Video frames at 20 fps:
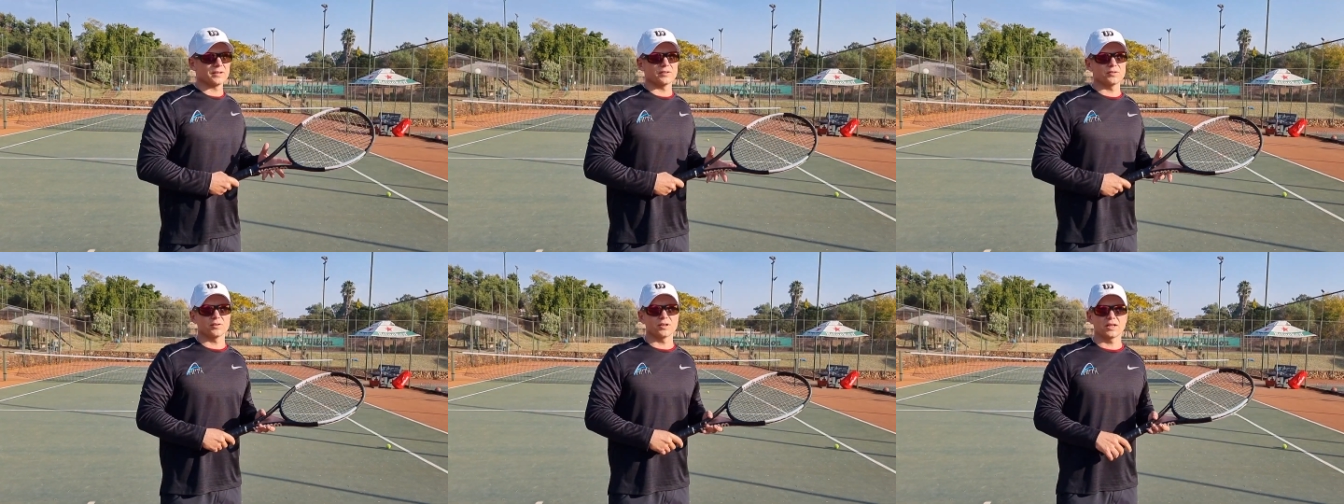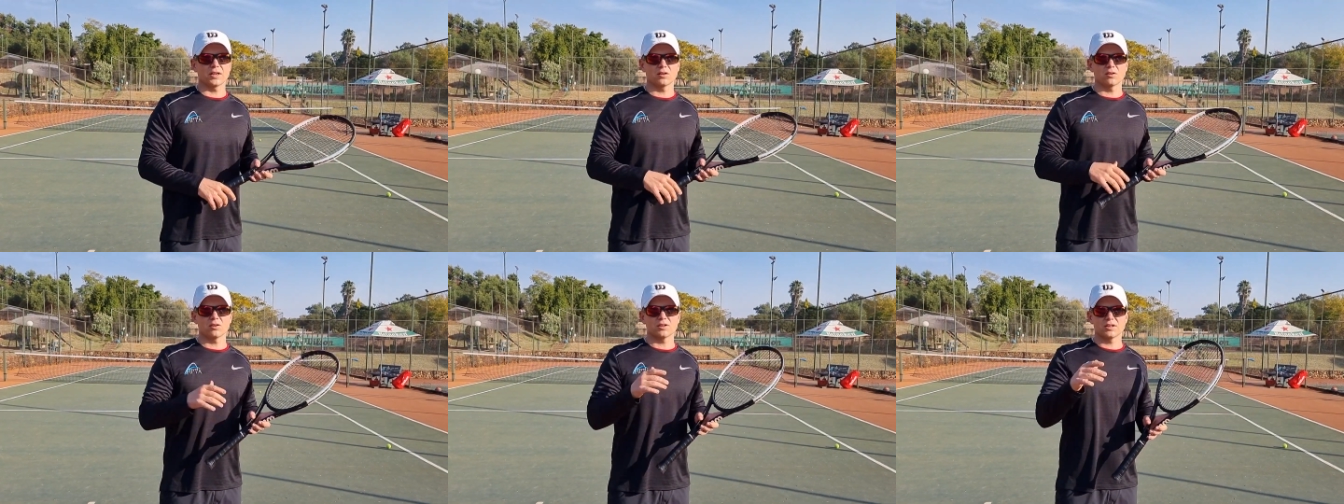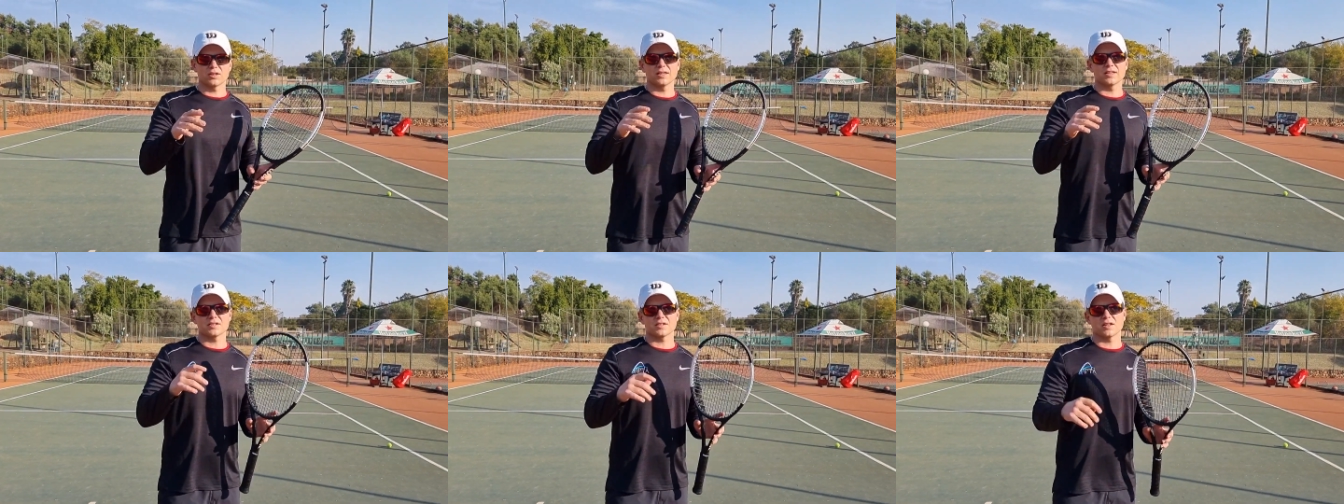You'll get a lot
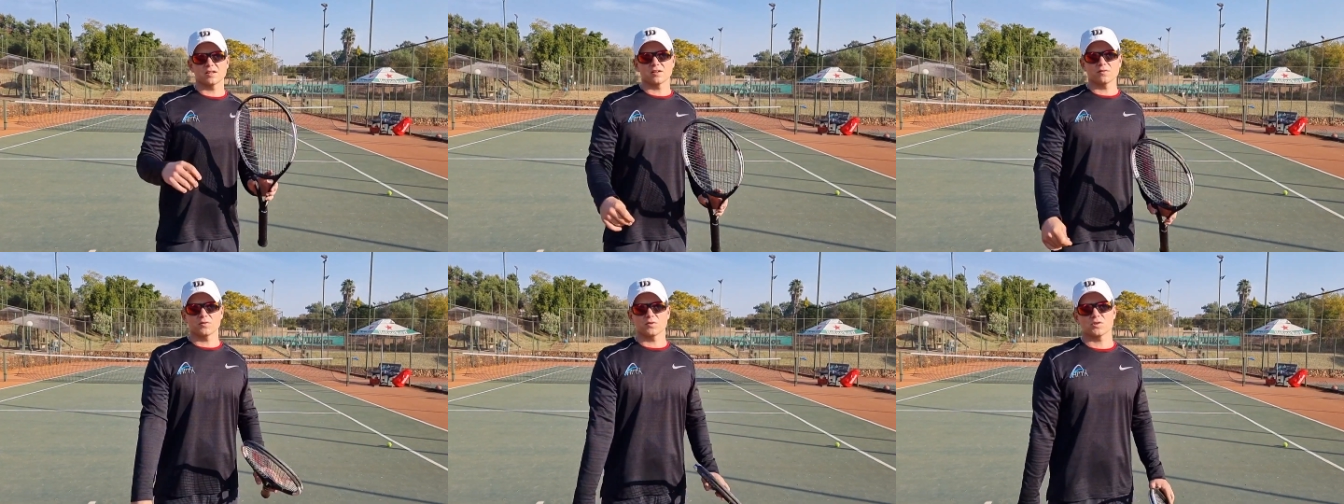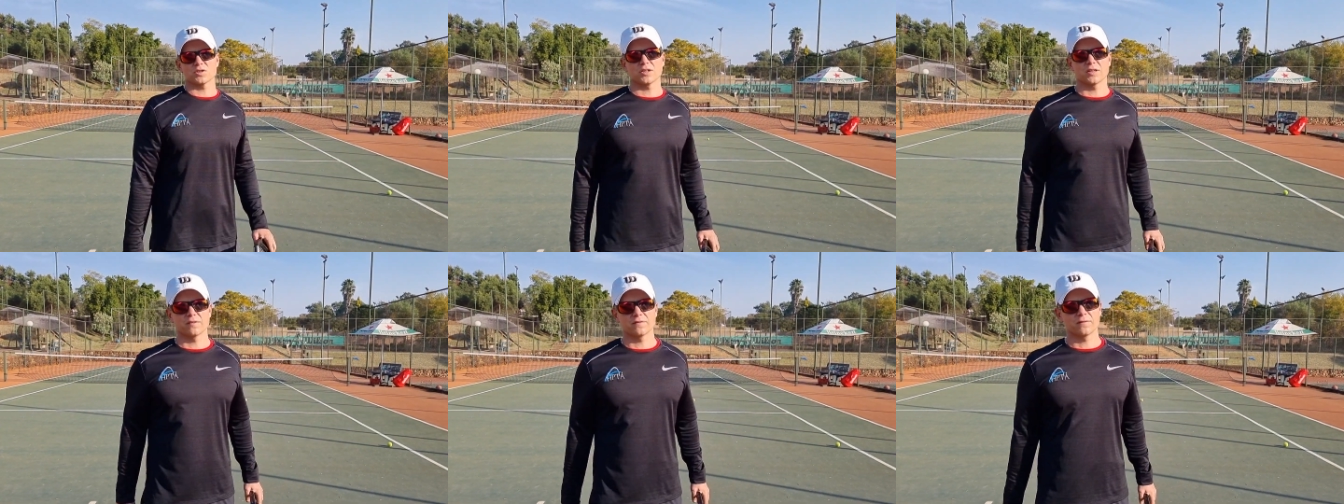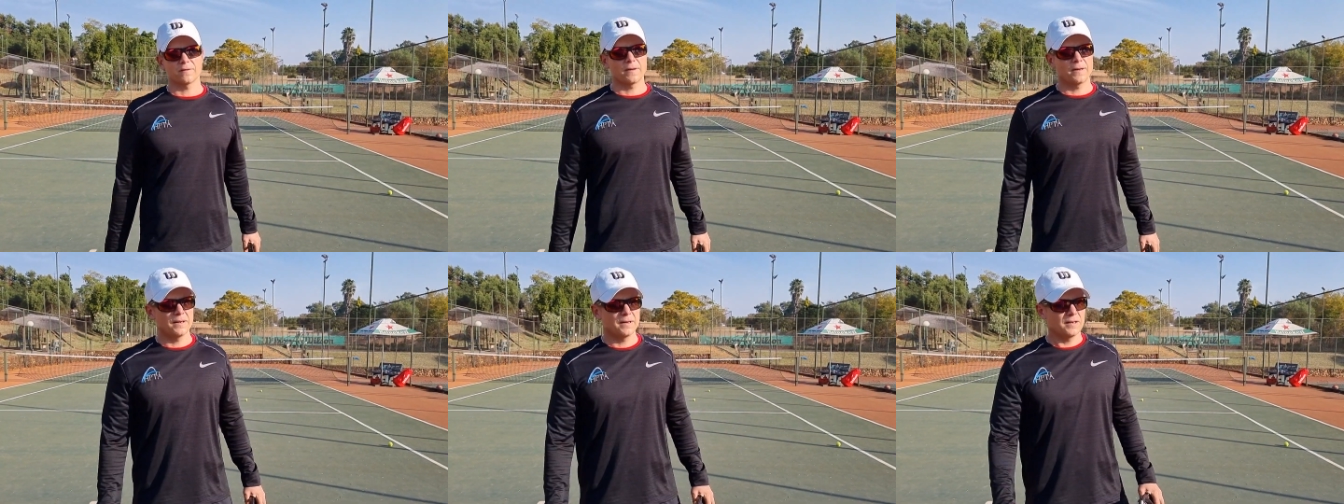less out of yourself.
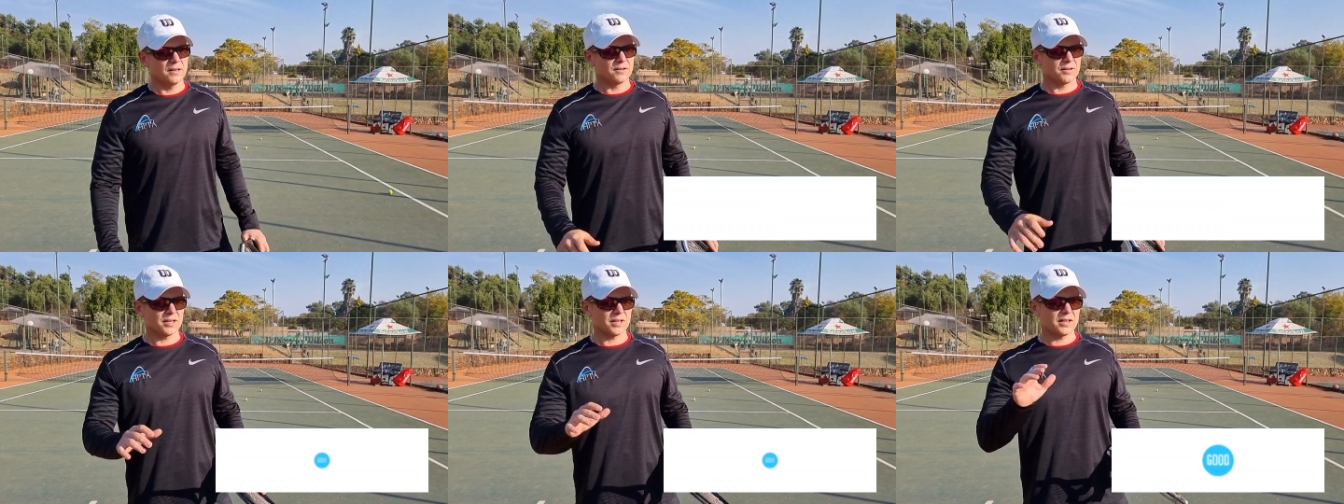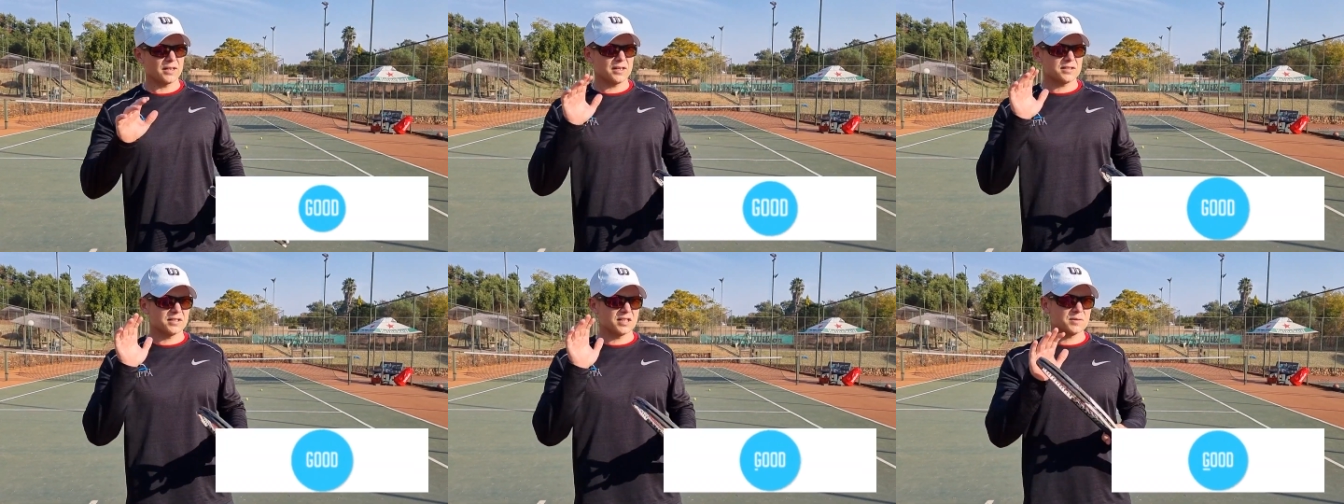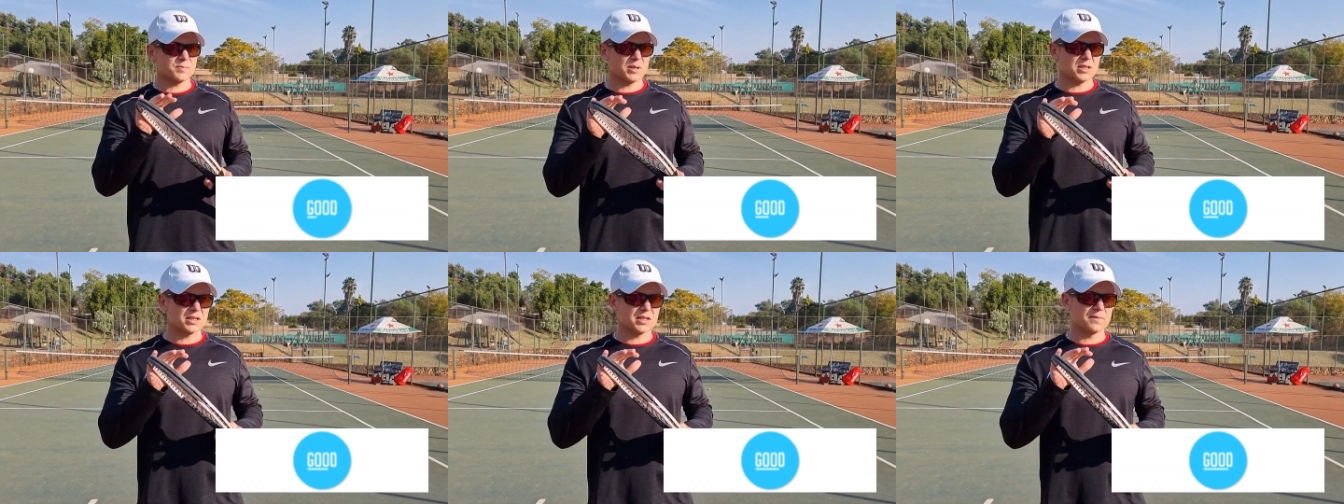Okay guys,
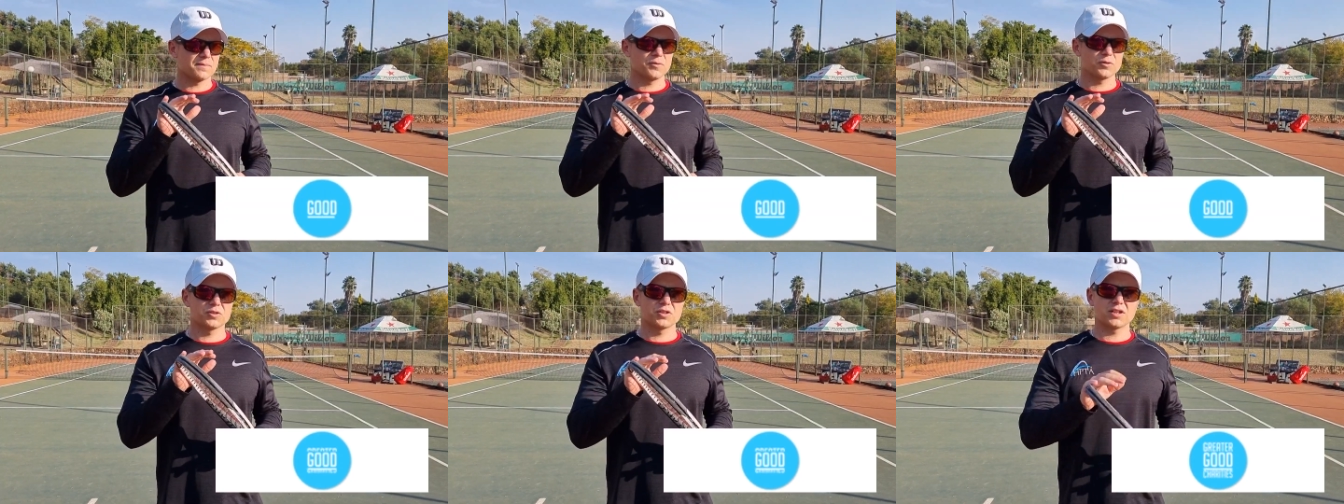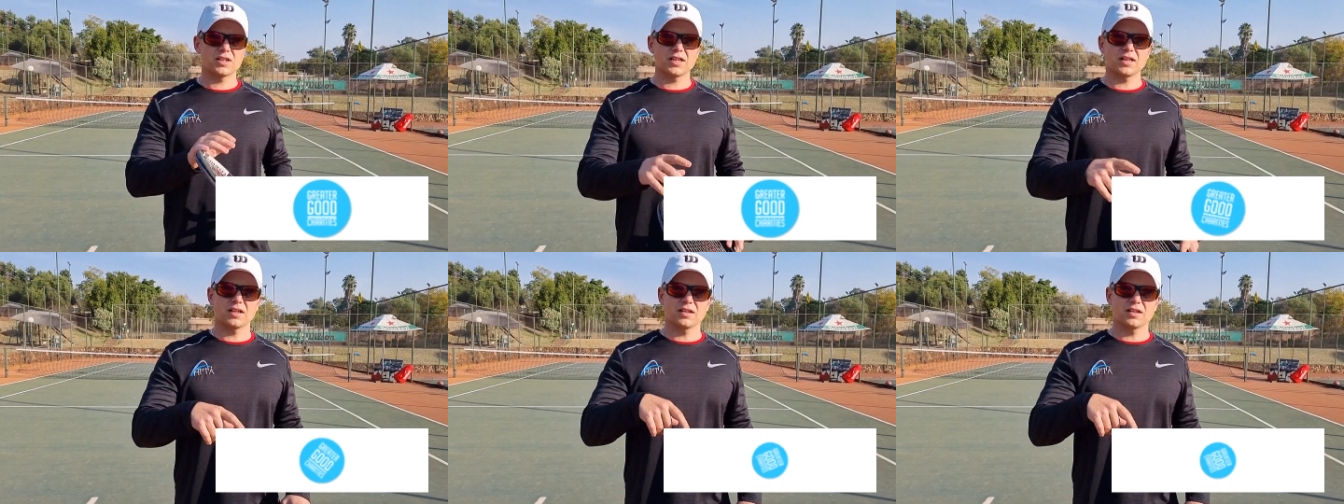that's my tip for today.